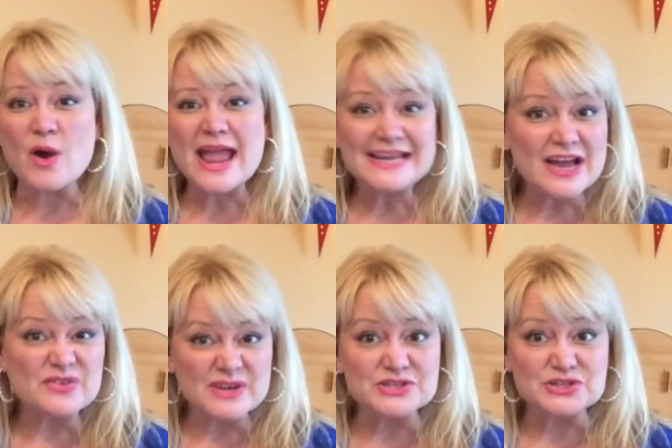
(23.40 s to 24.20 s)
or any
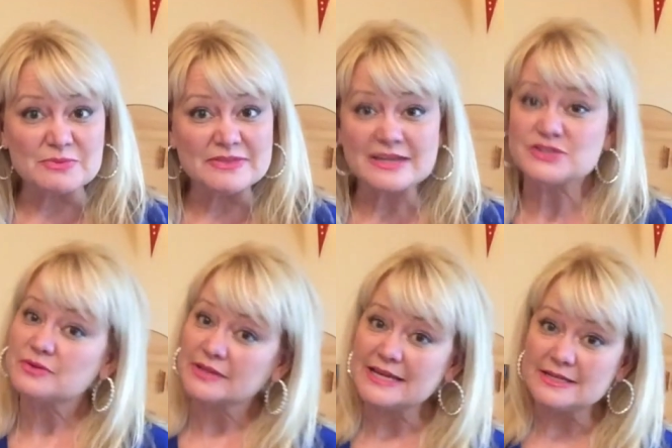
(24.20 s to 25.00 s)
other instrument that's
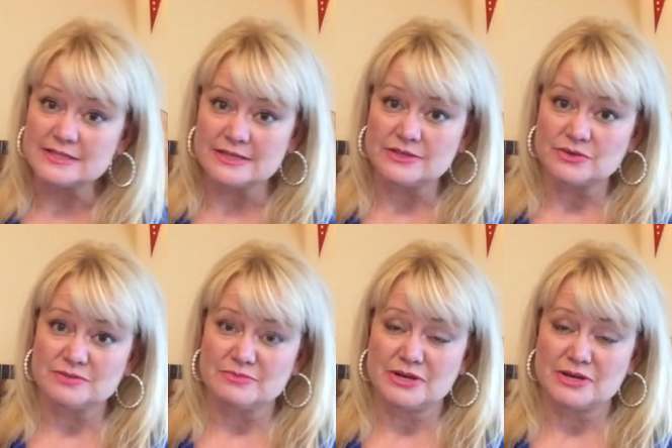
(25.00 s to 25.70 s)
related to the Dulcimer